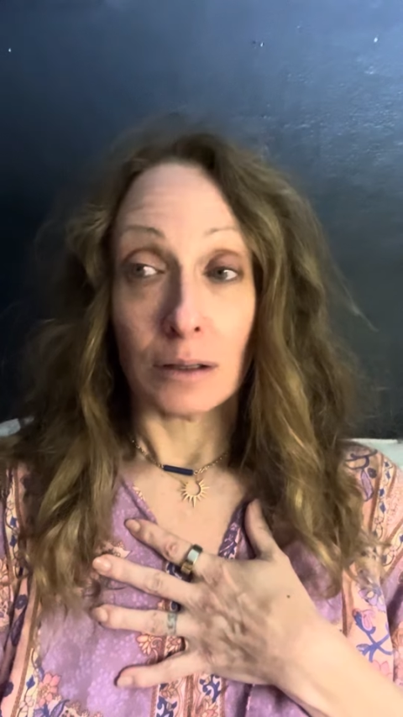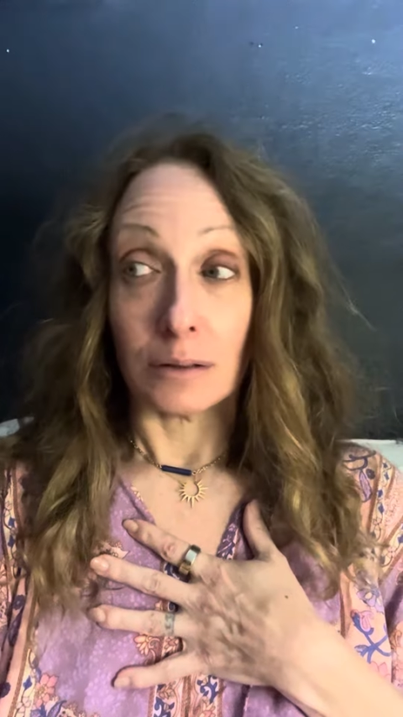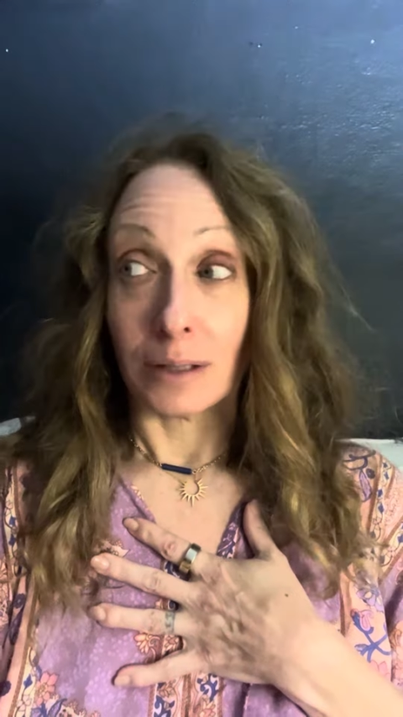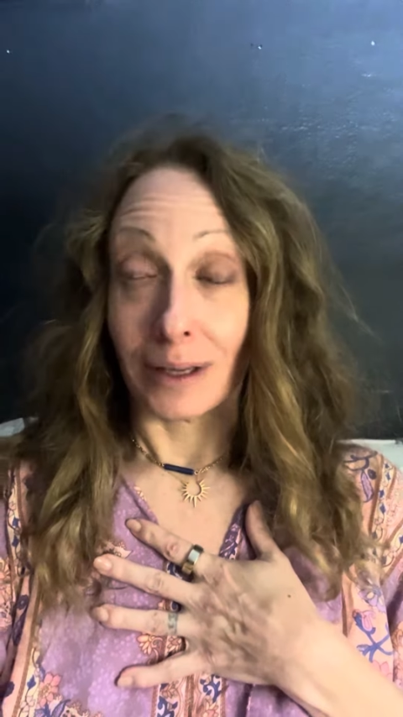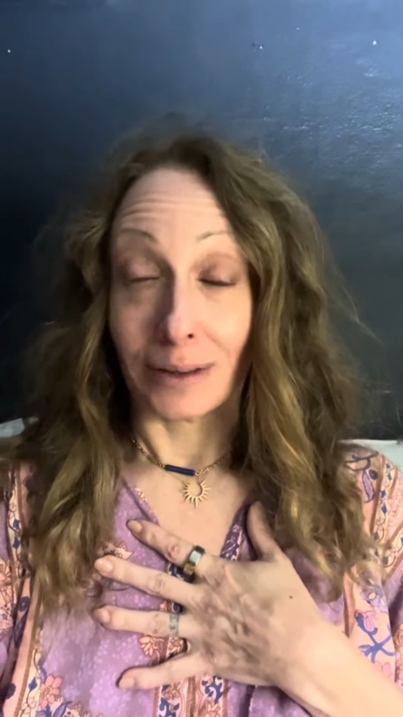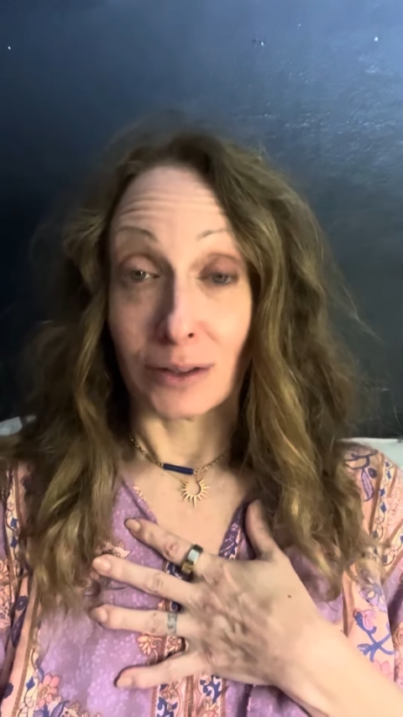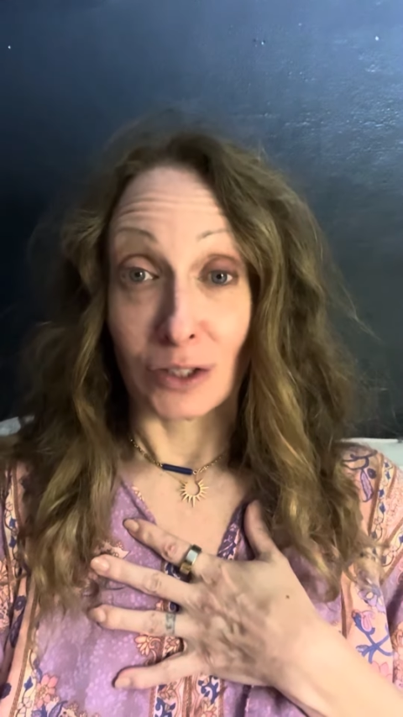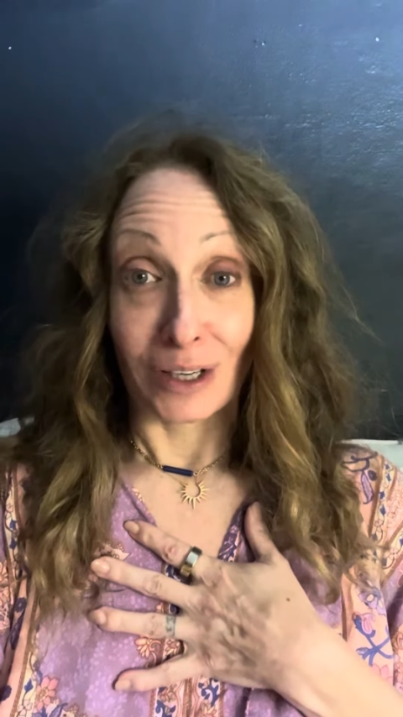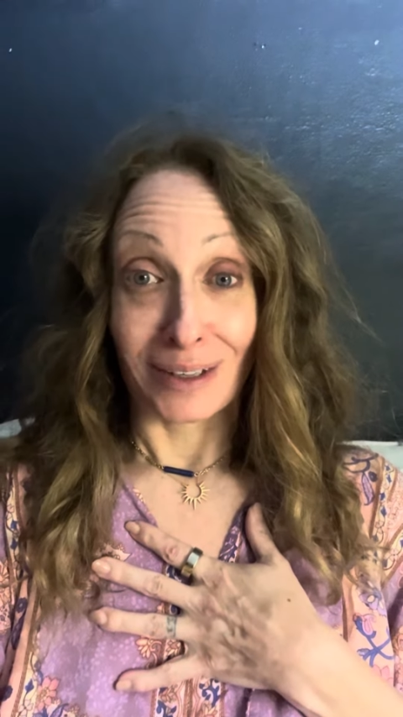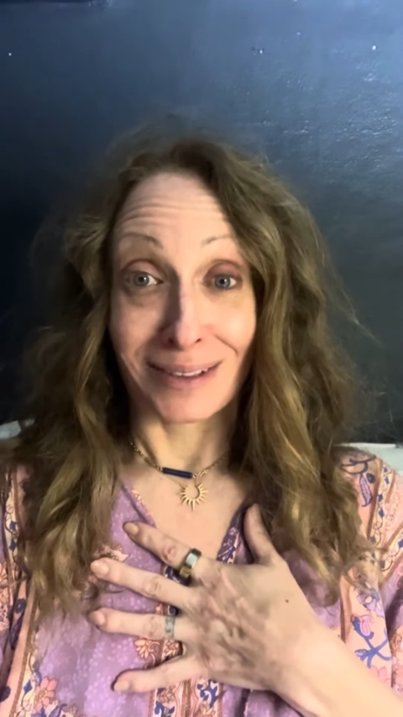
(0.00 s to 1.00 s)
take the
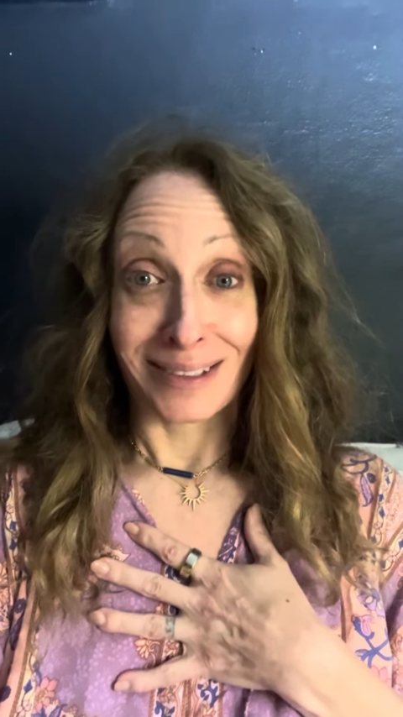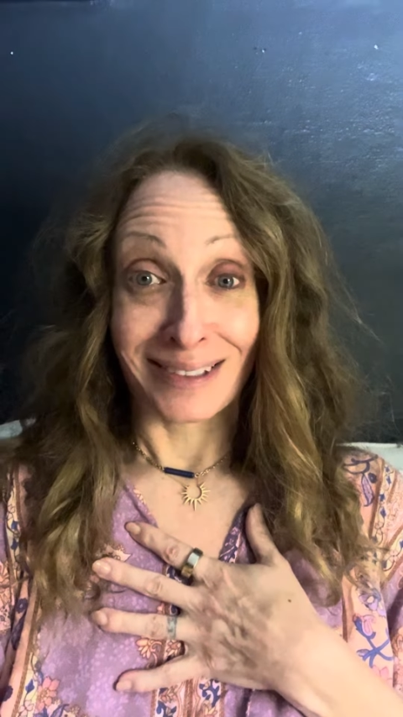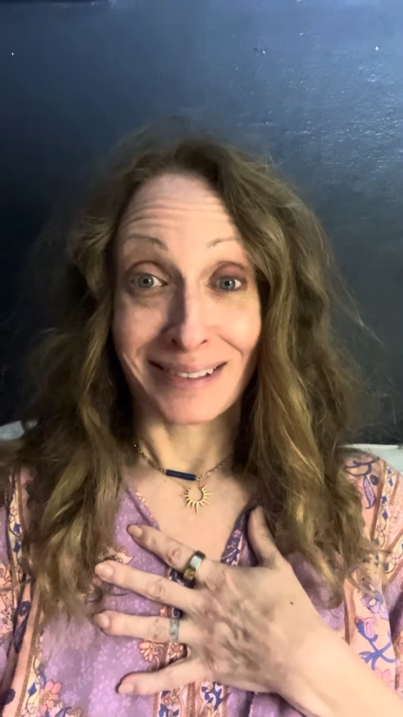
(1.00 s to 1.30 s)
chance.